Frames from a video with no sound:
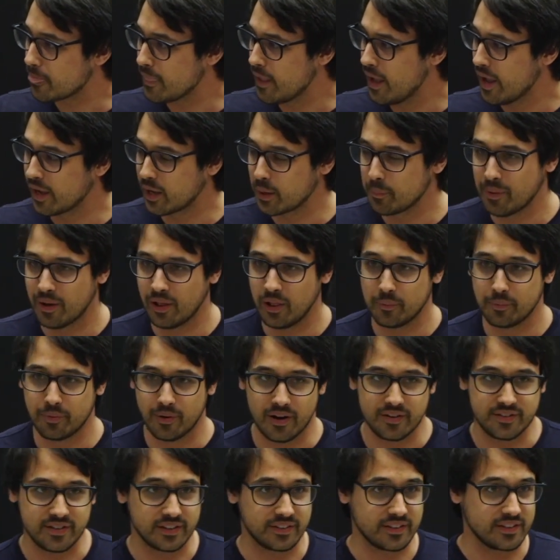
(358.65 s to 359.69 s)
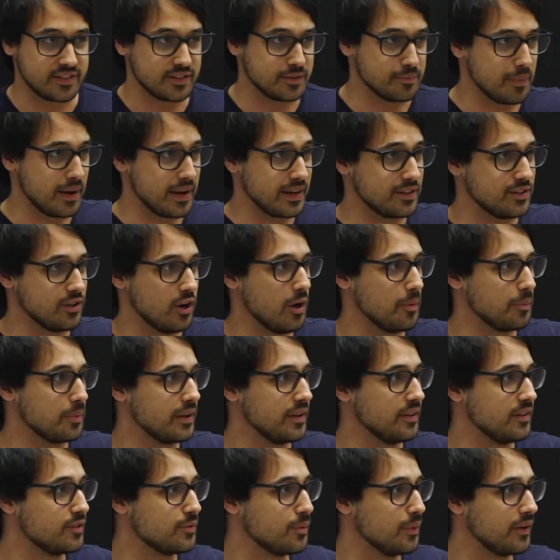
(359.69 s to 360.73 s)
a cappella project. This is Mike
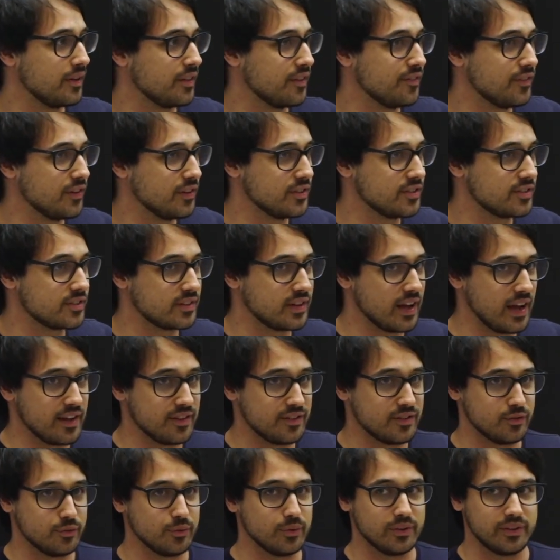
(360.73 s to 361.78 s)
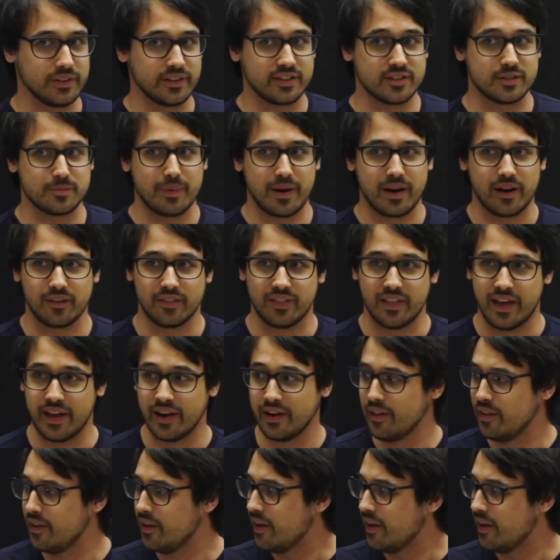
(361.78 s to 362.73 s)
Tompkins, one of the first guys who really inspired that.